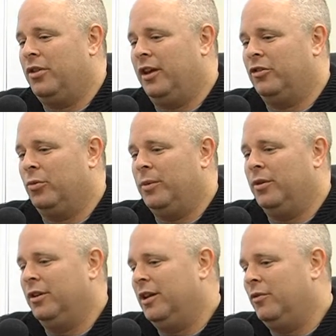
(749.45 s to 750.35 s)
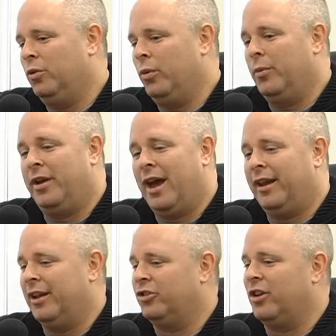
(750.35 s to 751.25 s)
things that we believe when we got
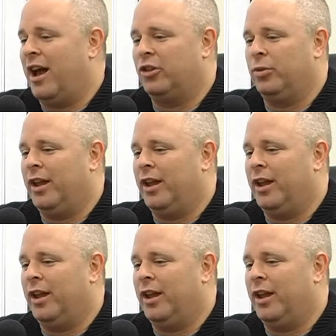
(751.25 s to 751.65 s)
to get shots,